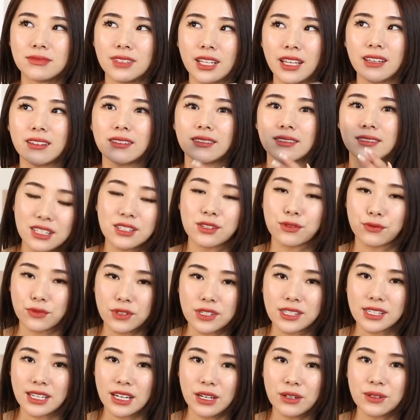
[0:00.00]
take these
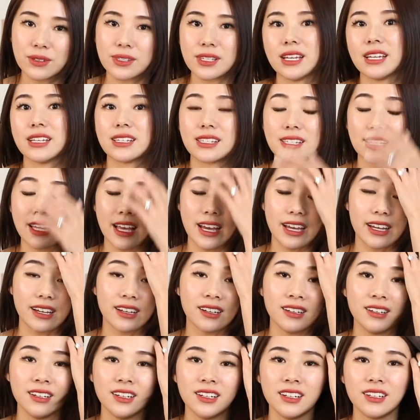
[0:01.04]
results as
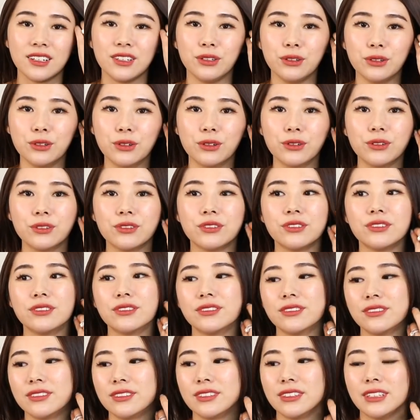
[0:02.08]
like, you know,
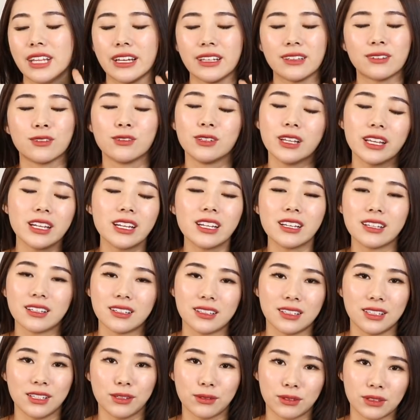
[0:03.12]
like to let
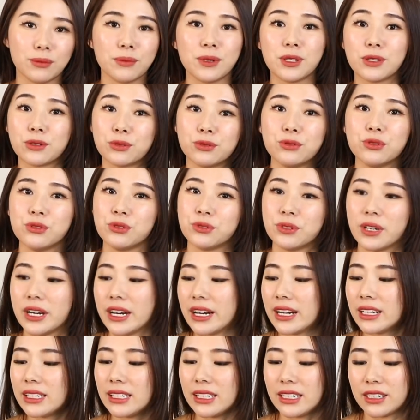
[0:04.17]
it determine who you
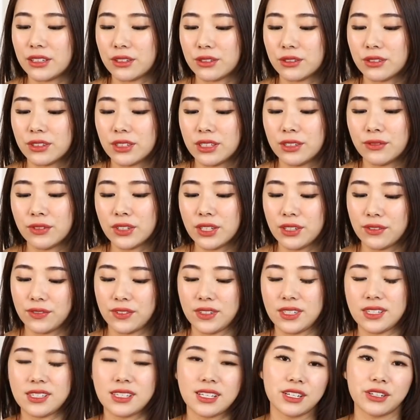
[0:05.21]
are, like, you know, even if
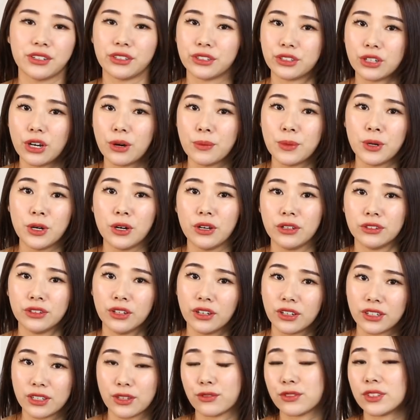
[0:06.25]
they say you're normal or
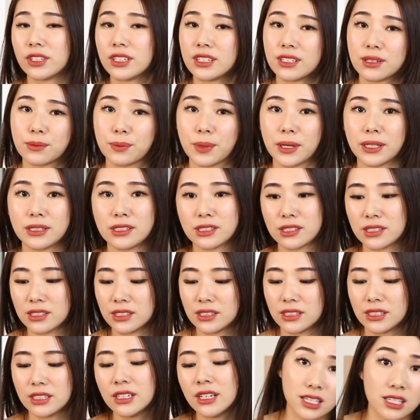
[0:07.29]
not gifted in a
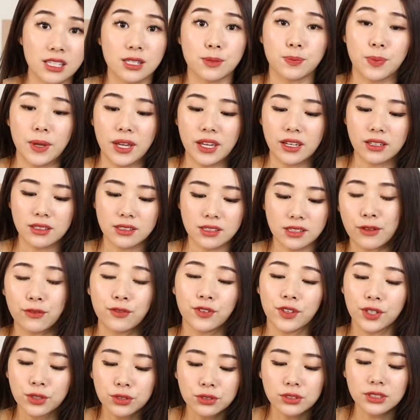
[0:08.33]
particular aspect, I
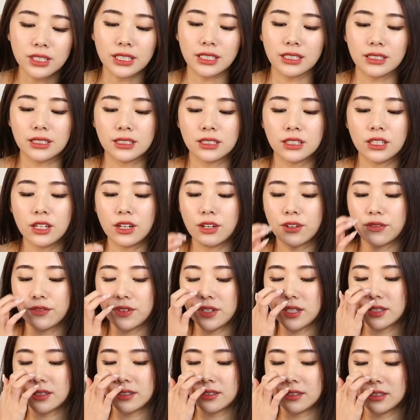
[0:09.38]
feel that a lot of
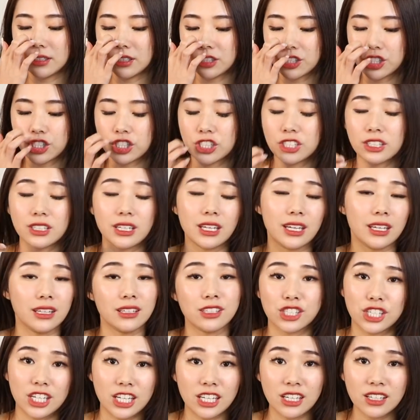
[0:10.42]
it, nurture
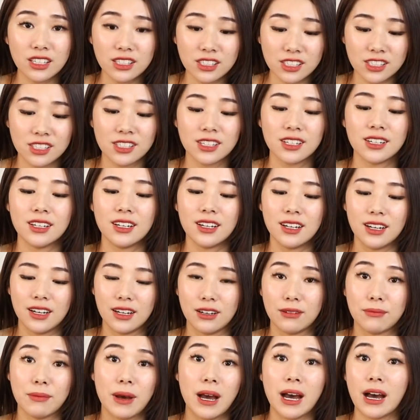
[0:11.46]
can change
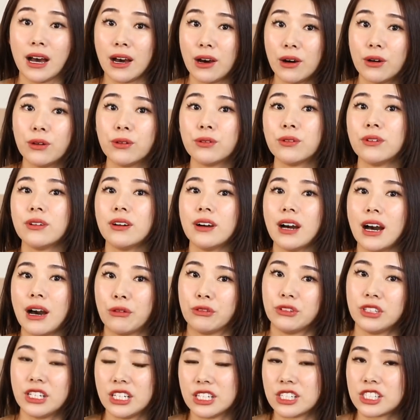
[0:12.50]
how
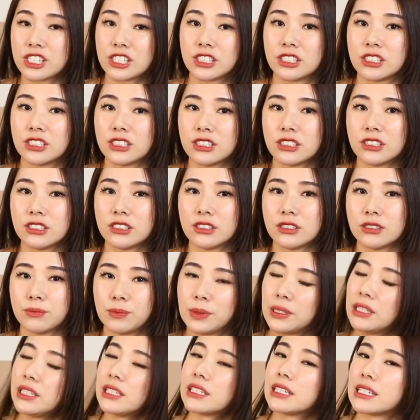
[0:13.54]
our nature
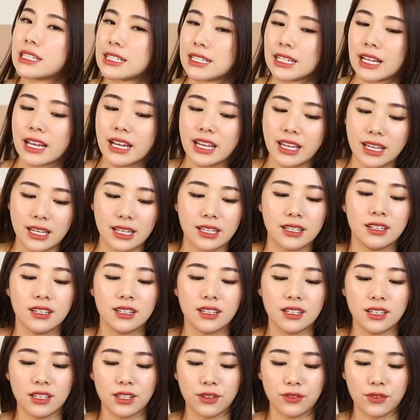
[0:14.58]
being is like.
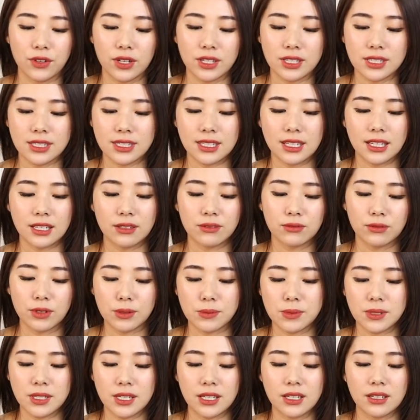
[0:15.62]
If you understand
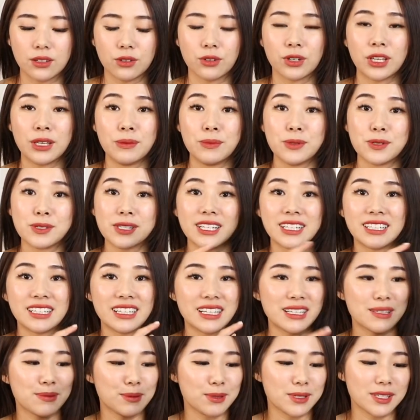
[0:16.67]
what I'm saying. Okay, music and
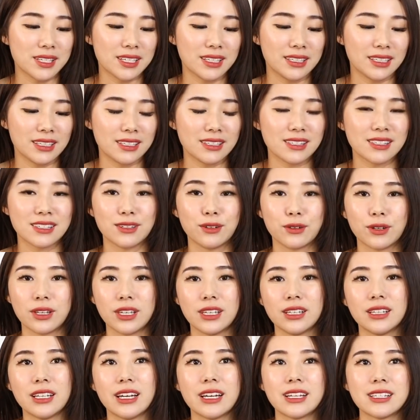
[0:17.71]
dance.
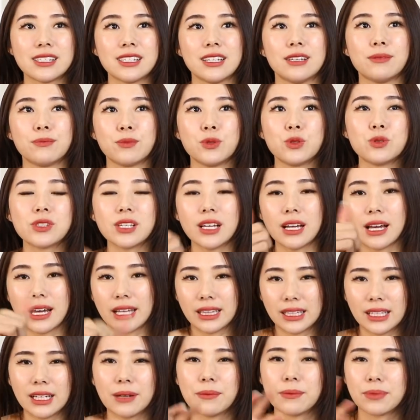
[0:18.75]
Okay, like I said, music,
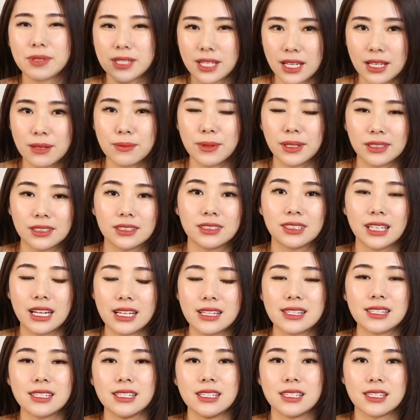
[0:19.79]
I think I'm slightly better.
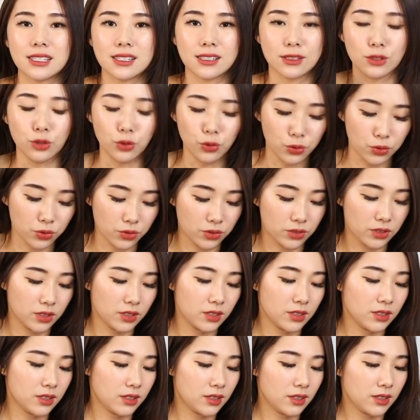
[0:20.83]
Dance is no.
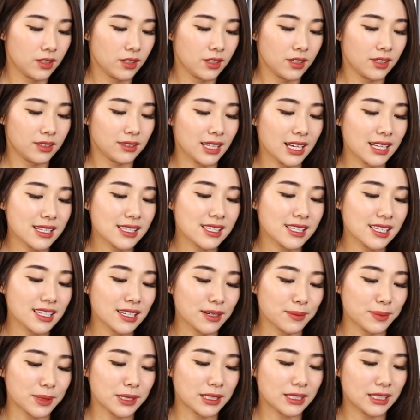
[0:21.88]

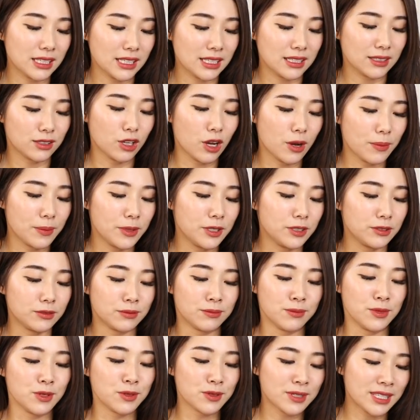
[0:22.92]
Dancing ability,
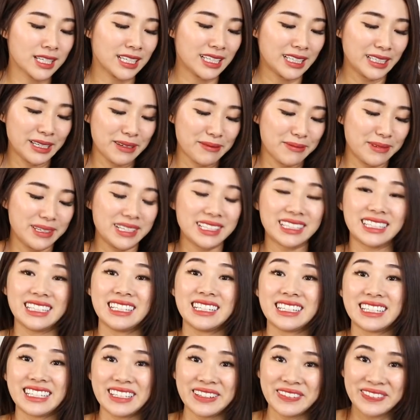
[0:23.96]
normal. Musical
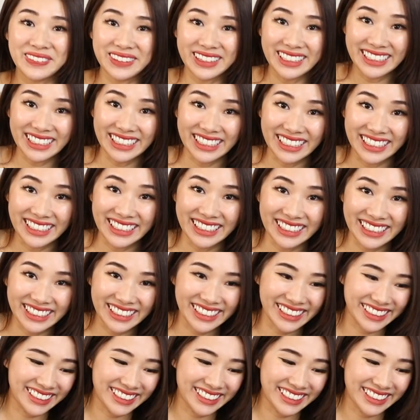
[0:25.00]
ability, gifted.